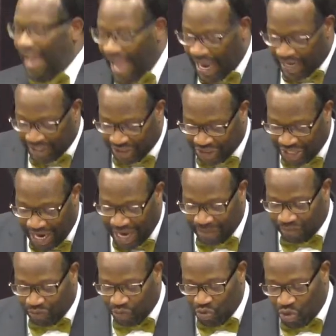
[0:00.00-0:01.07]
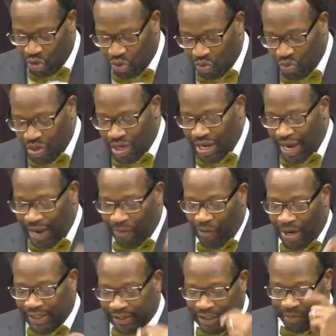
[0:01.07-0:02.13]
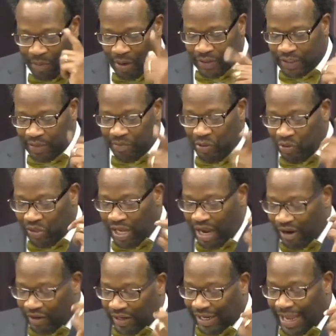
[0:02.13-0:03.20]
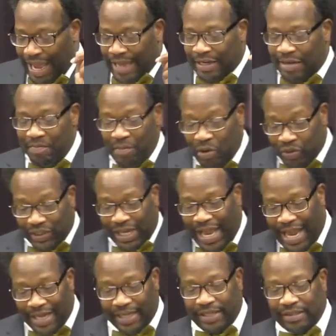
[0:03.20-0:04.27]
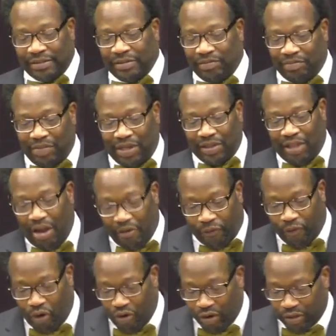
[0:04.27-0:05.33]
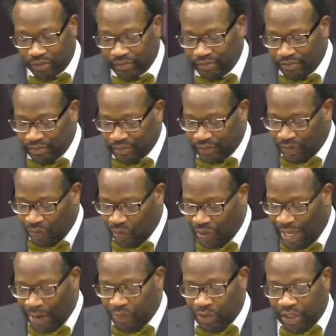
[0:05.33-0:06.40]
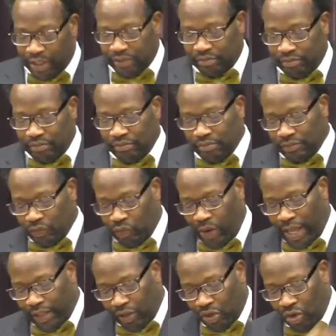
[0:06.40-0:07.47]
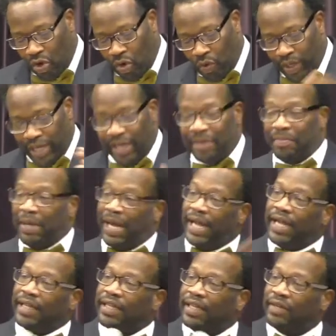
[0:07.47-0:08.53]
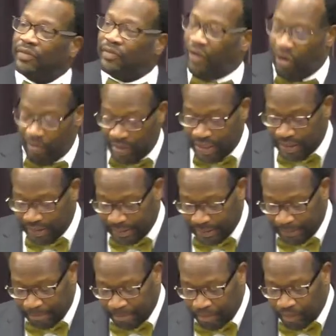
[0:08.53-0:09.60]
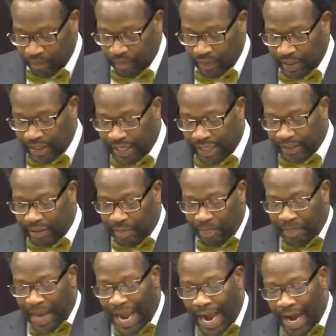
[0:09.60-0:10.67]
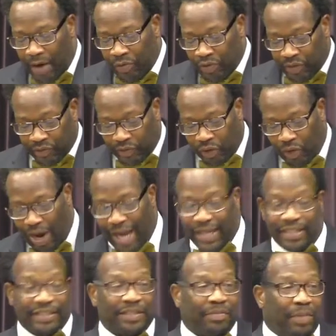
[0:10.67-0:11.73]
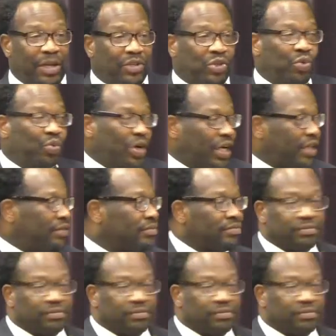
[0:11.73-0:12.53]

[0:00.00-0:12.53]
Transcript: I can shine through you. And watch this, Paul says, most glad, gladly, most gladly. Therefore, will I would Rather glory in my infirmities, that the power of Christ may do what?